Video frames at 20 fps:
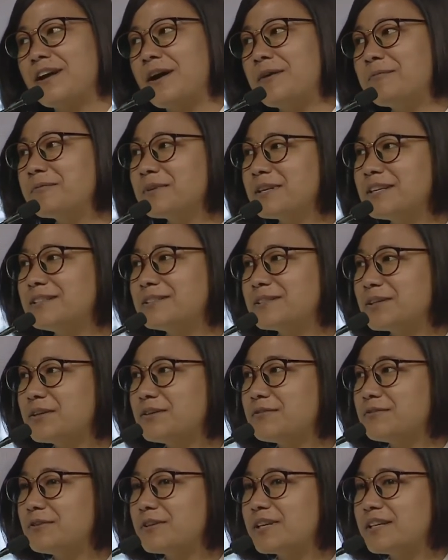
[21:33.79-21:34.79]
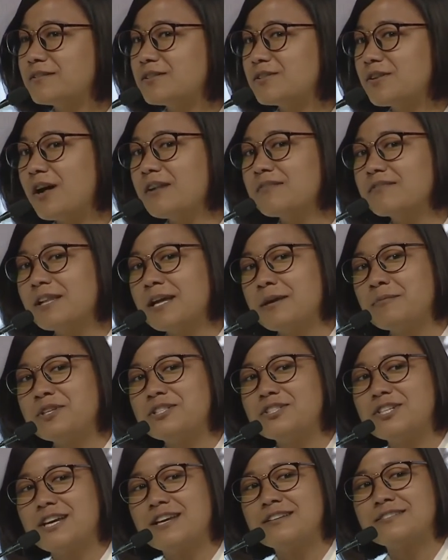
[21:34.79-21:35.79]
company. So if you can solve climate